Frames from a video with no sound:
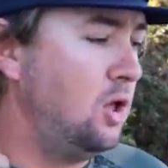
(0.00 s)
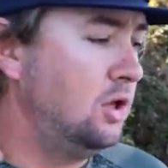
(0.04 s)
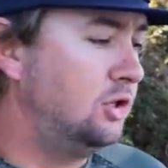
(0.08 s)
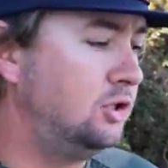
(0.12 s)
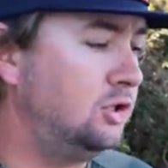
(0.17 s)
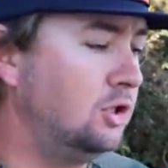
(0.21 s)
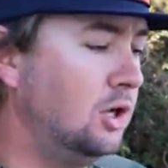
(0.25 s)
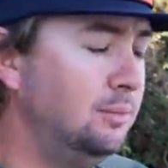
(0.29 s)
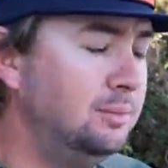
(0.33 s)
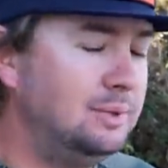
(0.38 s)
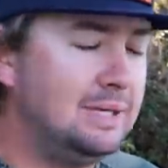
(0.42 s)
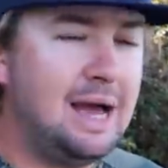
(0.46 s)

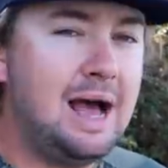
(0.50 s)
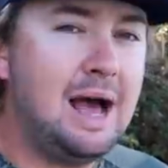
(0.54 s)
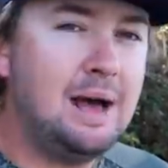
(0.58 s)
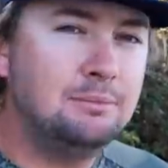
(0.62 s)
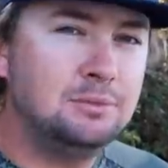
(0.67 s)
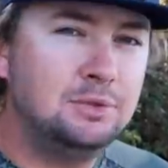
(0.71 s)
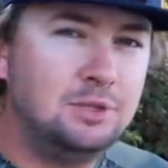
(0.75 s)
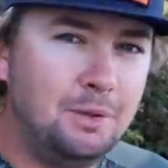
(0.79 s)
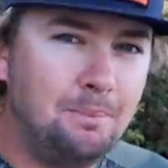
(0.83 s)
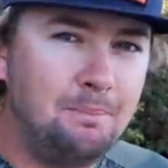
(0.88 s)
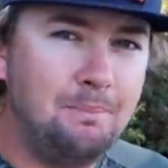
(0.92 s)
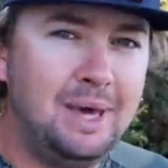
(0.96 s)

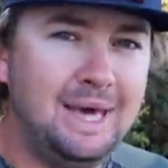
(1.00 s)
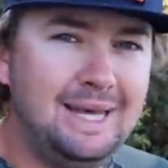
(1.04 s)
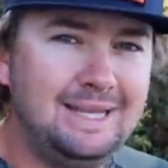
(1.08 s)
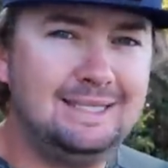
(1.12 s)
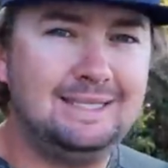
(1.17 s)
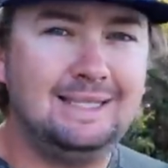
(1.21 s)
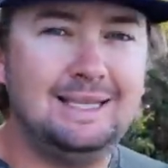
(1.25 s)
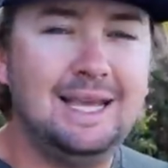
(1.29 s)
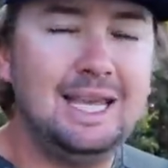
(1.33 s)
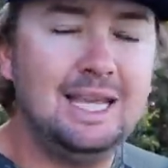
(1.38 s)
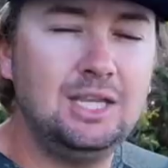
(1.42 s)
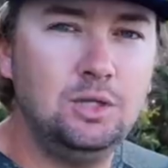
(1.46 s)
sometimes the
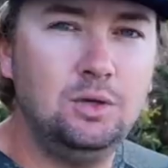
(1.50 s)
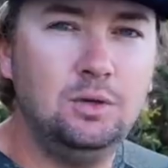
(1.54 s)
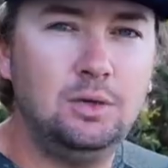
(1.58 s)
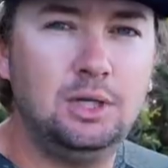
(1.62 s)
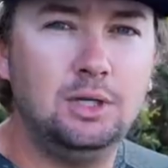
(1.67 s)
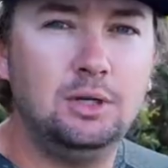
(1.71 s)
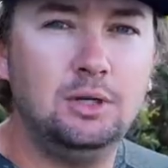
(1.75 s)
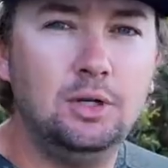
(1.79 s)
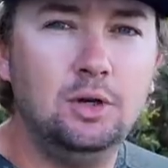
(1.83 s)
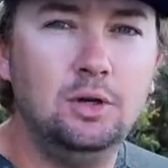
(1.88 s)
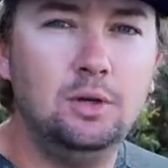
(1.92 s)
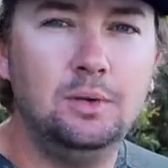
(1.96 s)
best thing you
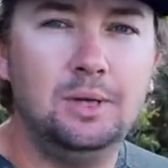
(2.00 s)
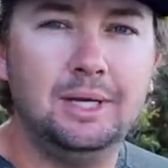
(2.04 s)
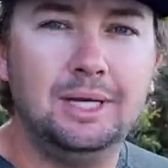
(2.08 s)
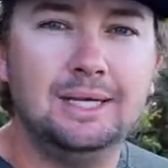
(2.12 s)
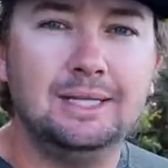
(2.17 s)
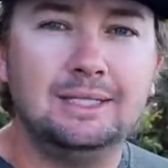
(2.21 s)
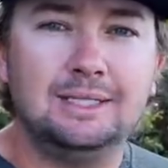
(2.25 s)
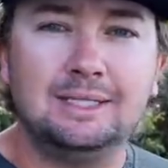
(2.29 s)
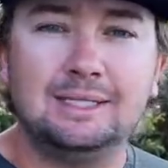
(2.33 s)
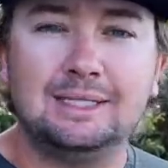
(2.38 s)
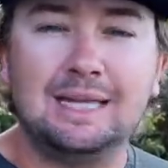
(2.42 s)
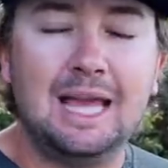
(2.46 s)
can do
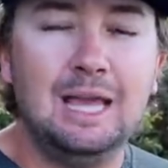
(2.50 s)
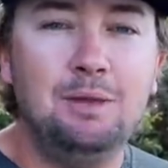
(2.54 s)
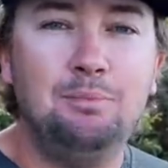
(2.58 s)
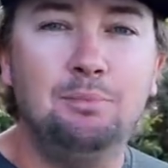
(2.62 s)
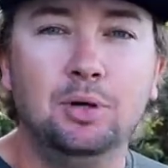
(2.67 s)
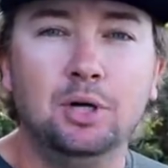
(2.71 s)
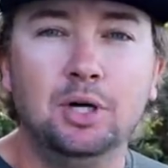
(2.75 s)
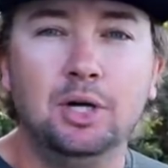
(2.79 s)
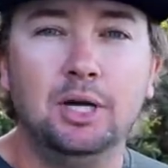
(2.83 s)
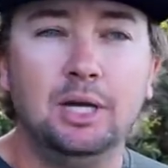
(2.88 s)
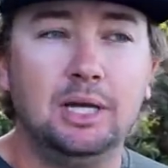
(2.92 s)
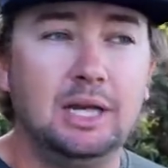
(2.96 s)
is stay
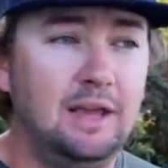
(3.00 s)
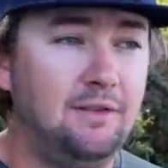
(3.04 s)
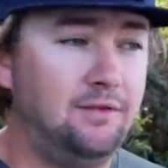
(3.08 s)
put.